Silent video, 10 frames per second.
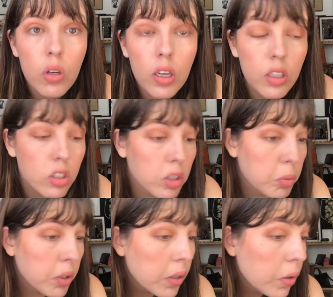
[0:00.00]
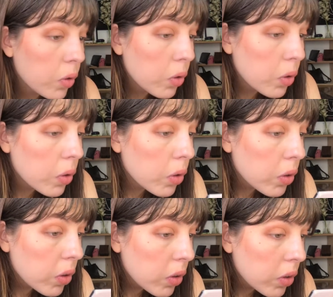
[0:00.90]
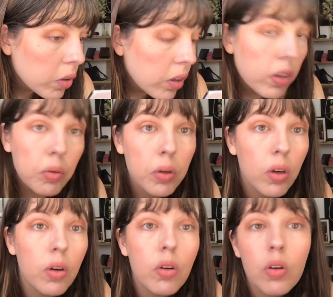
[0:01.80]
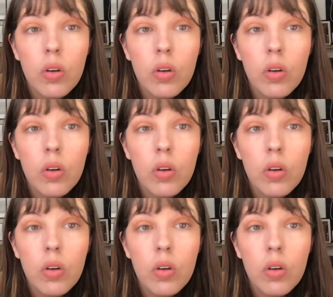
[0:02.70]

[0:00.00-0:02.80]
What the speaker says: getting shimmery. Yeah, there we go.